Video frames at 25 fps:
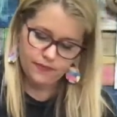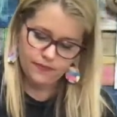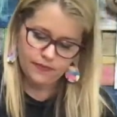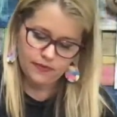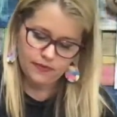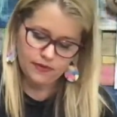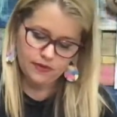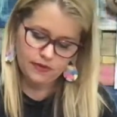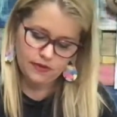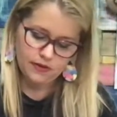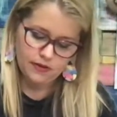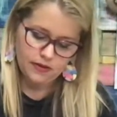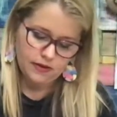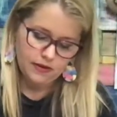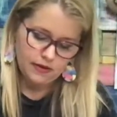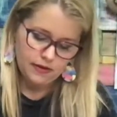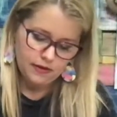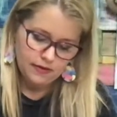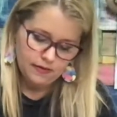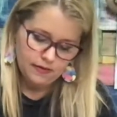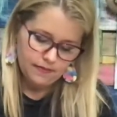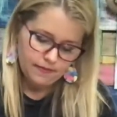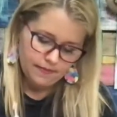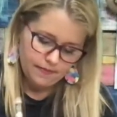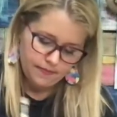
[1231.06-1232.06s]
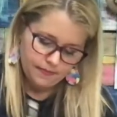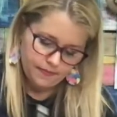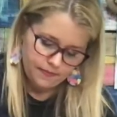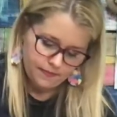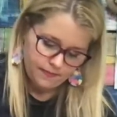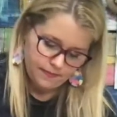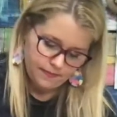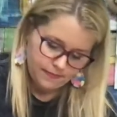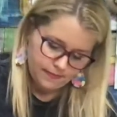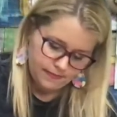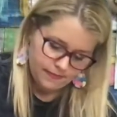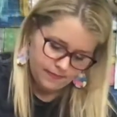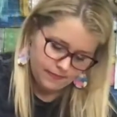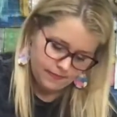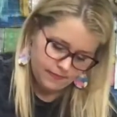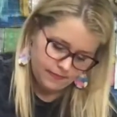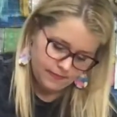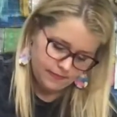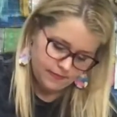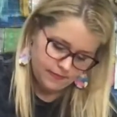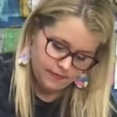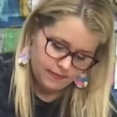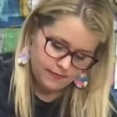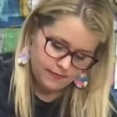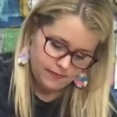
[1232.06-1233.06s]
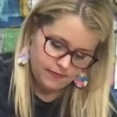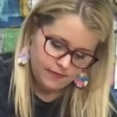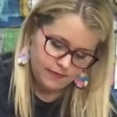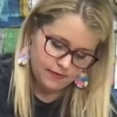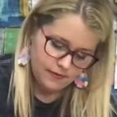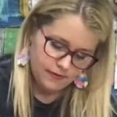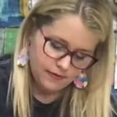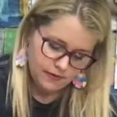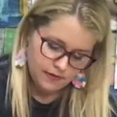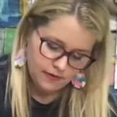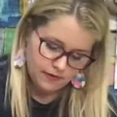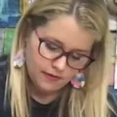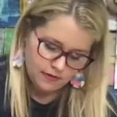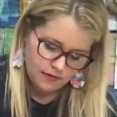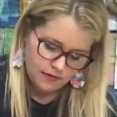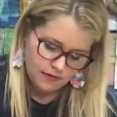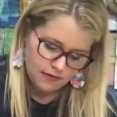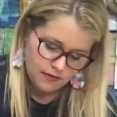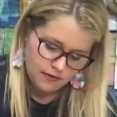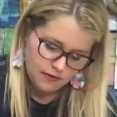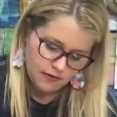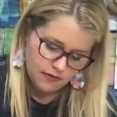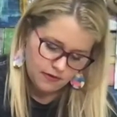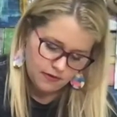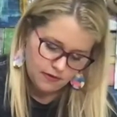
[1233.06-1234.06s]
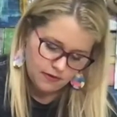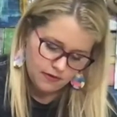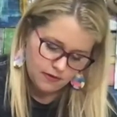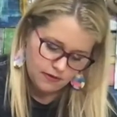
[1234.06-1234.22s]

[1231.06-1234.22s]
(no one is talking)